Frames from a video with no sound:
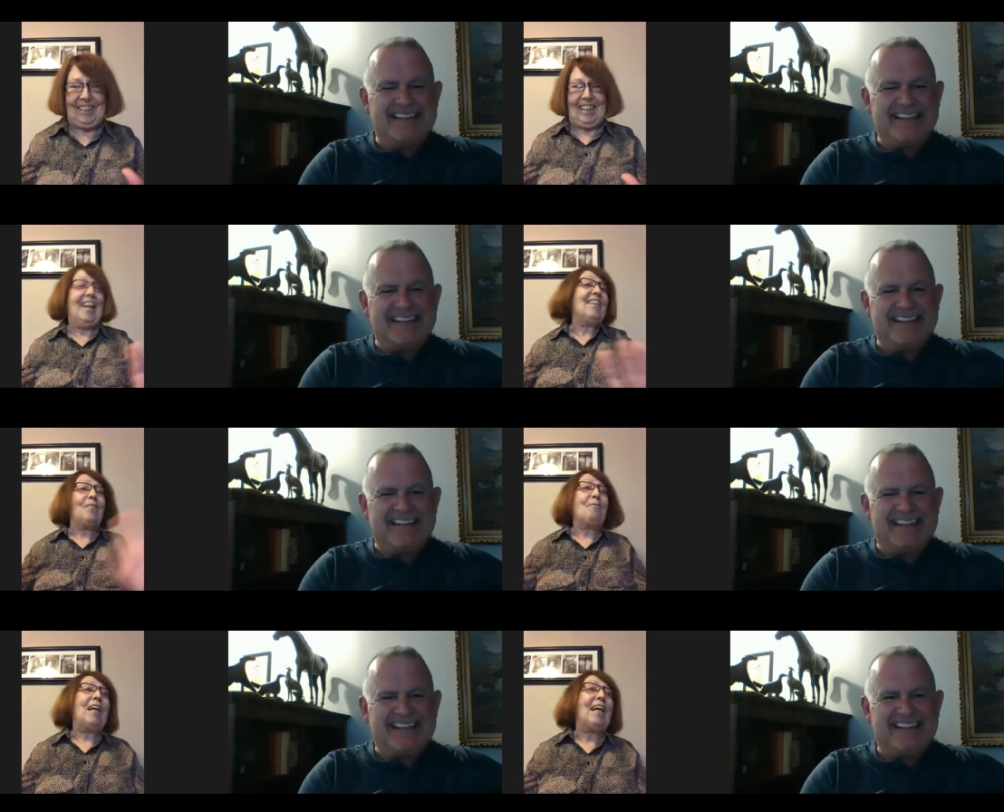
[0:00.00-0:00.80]
Speaker 1: as if
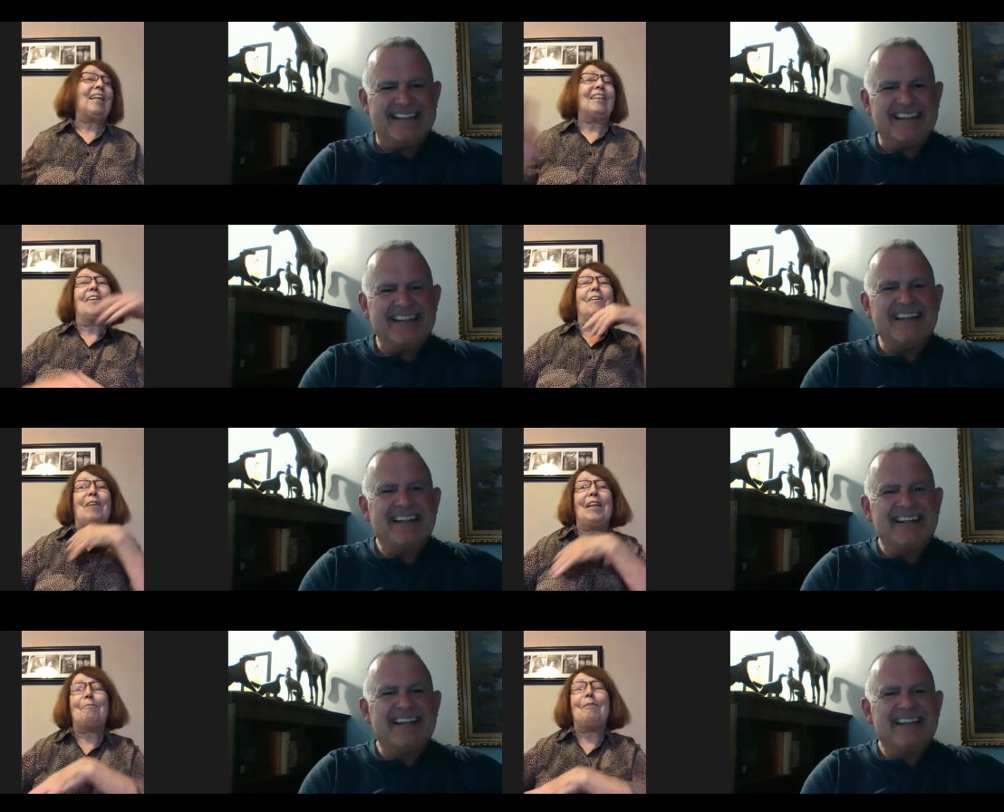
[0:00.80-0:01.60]
I hadn't
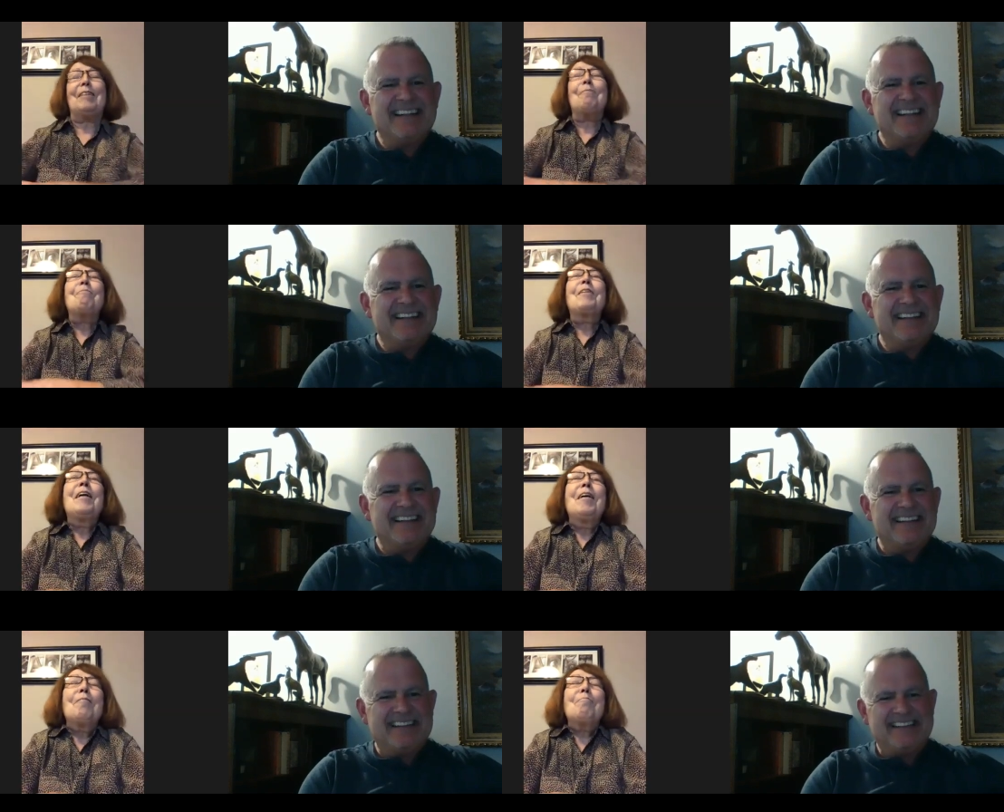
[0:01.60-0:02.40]
already been.
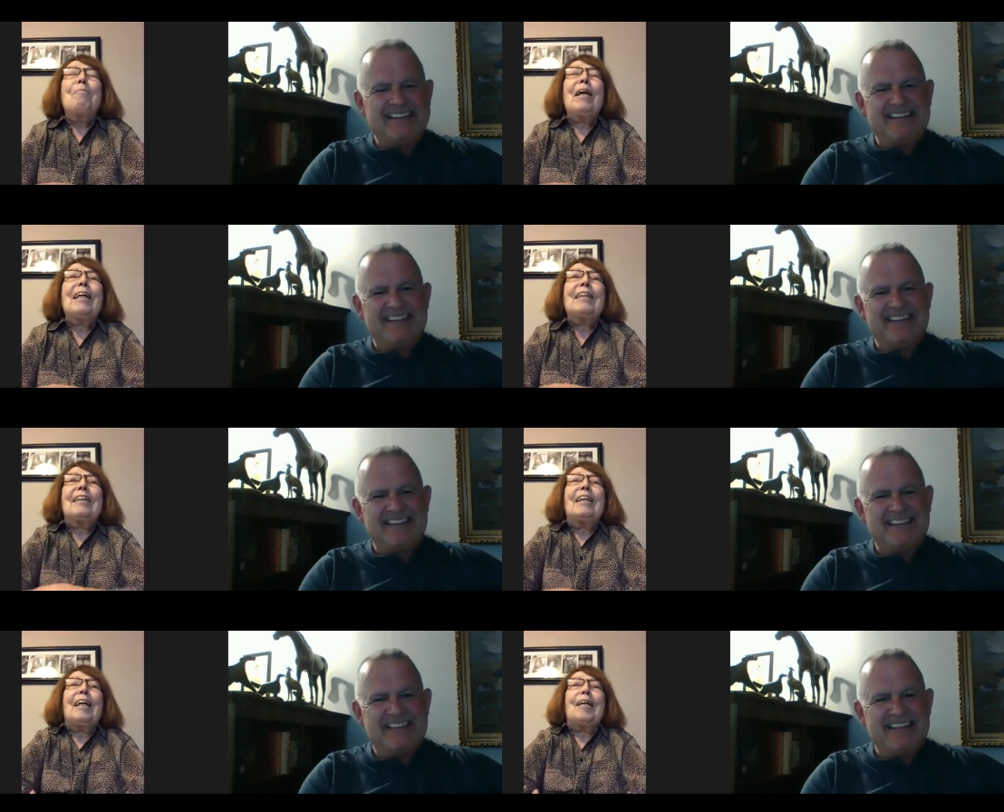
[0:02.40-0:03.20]
But
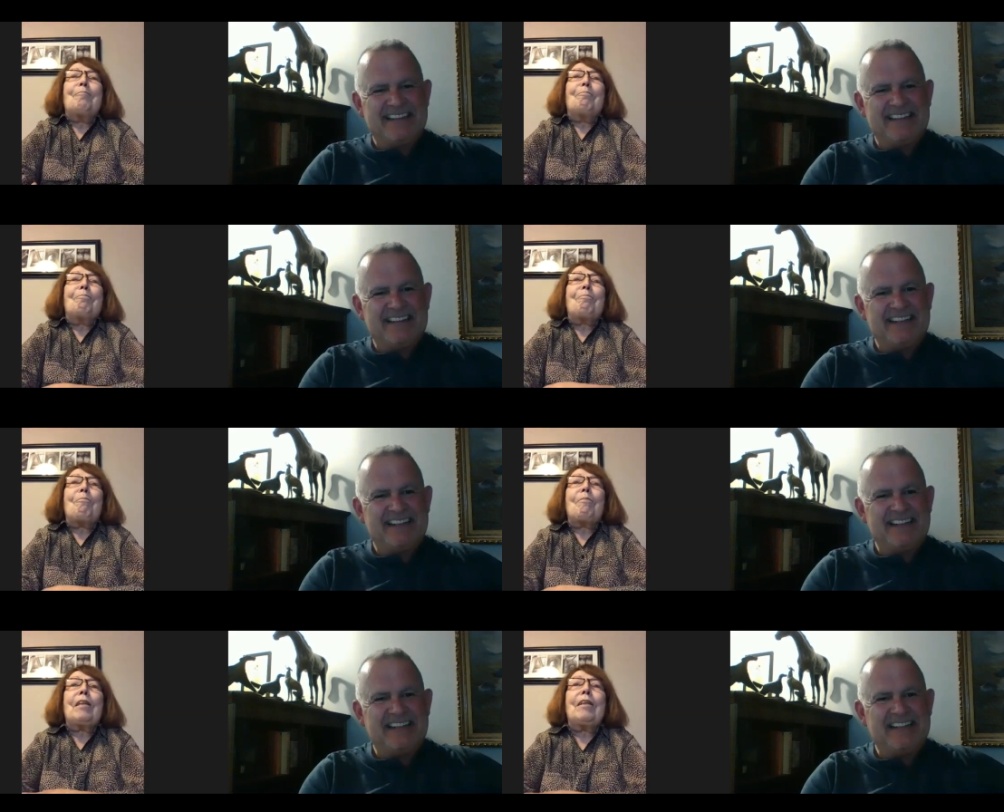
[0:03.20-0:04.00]
um,
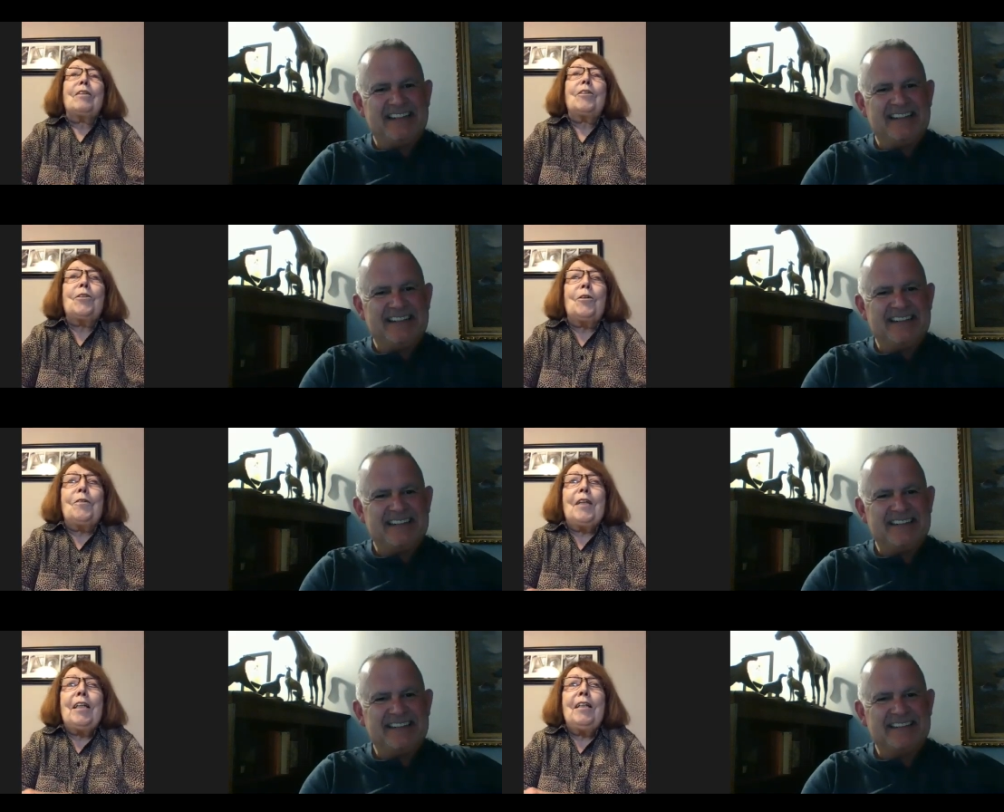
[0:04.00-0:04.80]
so
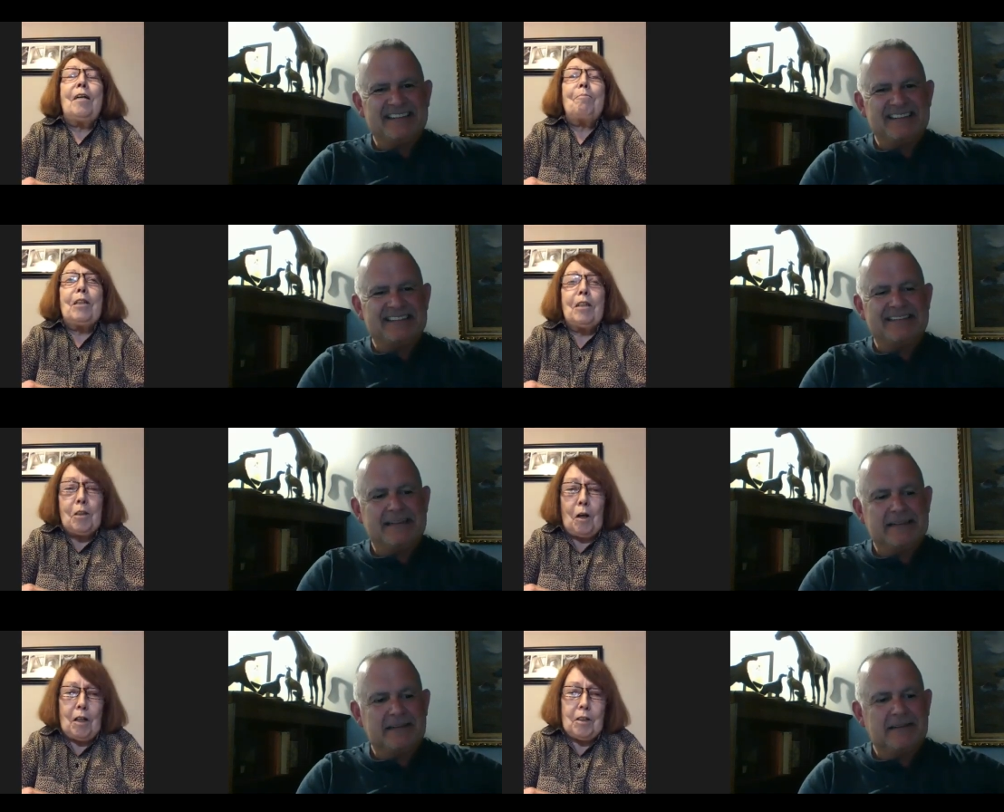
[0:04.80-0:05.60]
then Bill
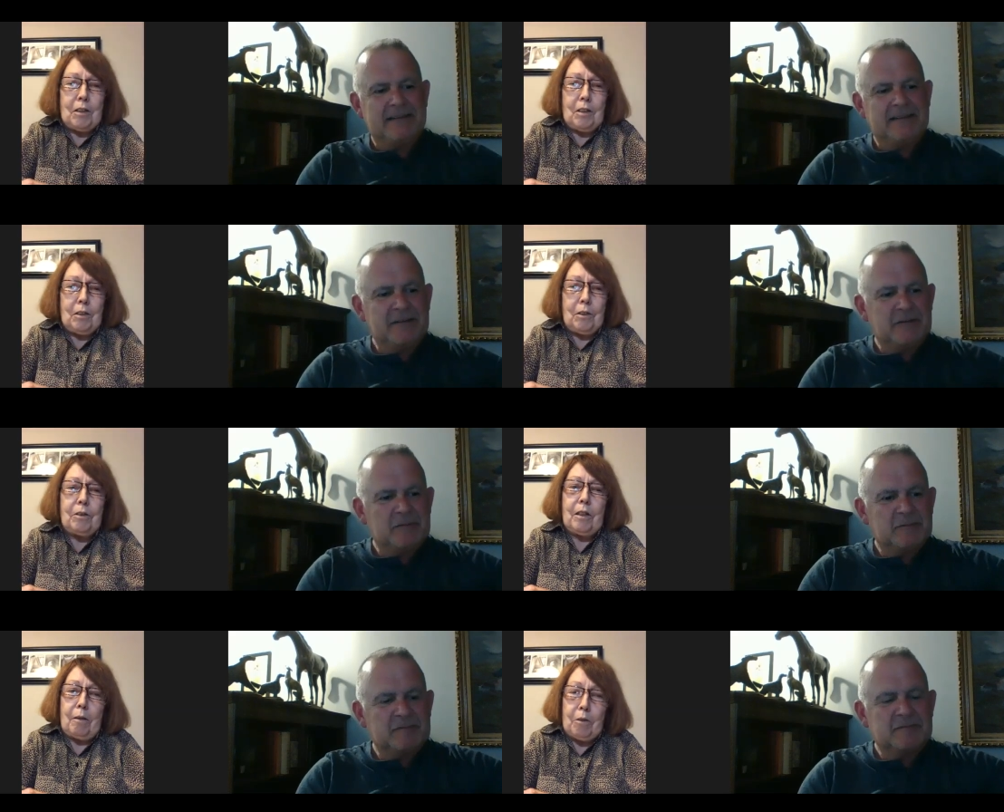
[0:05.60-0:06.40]
Dawson knew
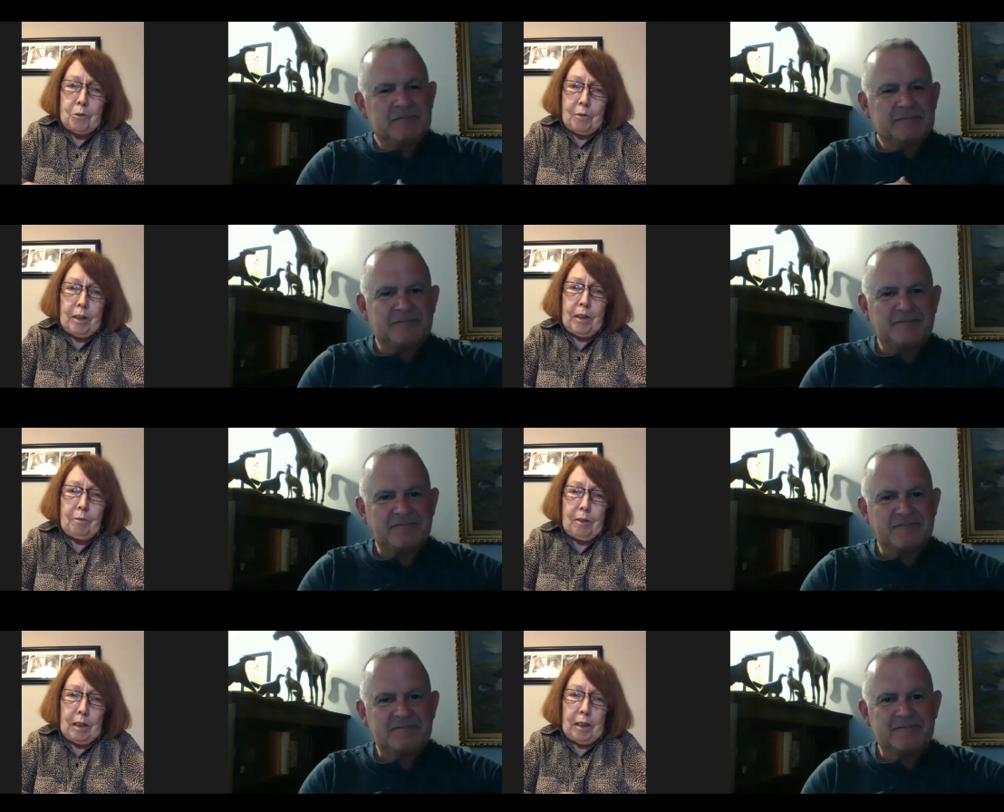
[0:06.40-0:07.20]
that I was really,
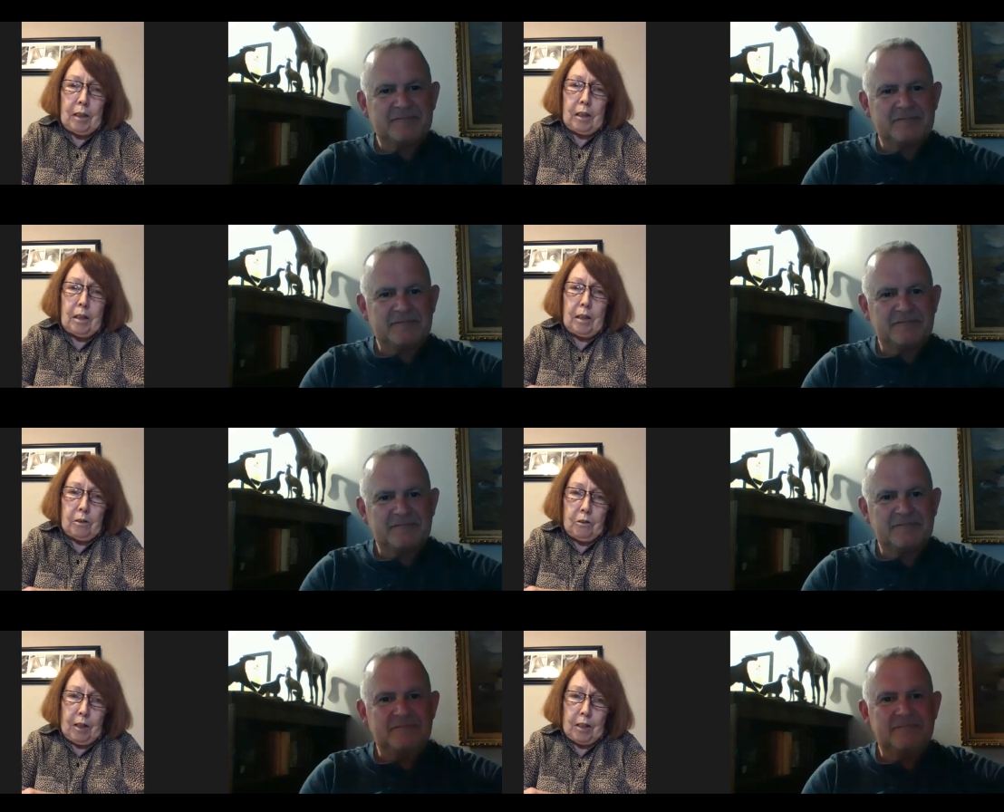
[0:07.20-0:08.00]
really
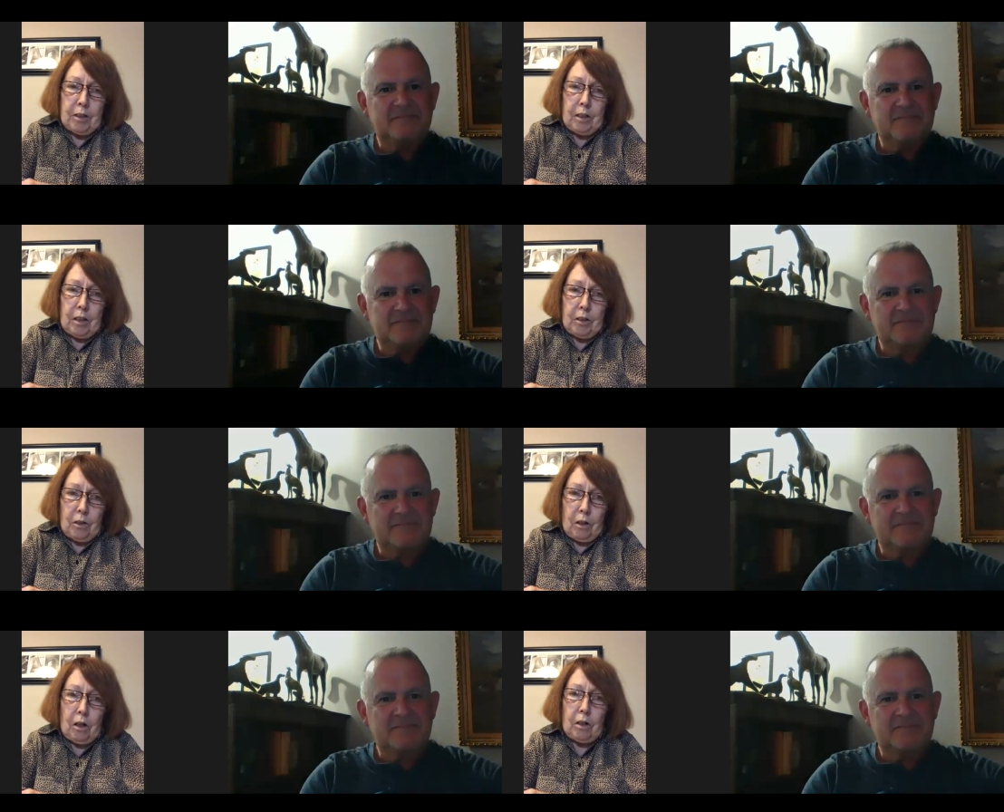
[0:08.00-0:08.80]
interested in
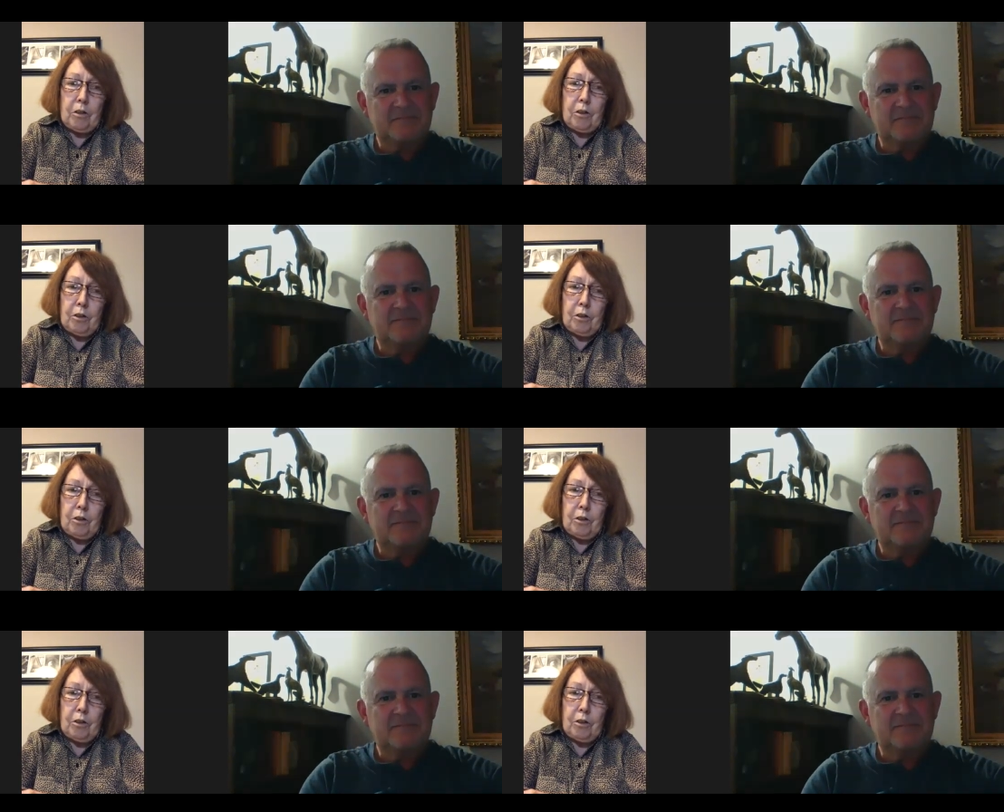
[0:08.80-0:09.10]
dogs.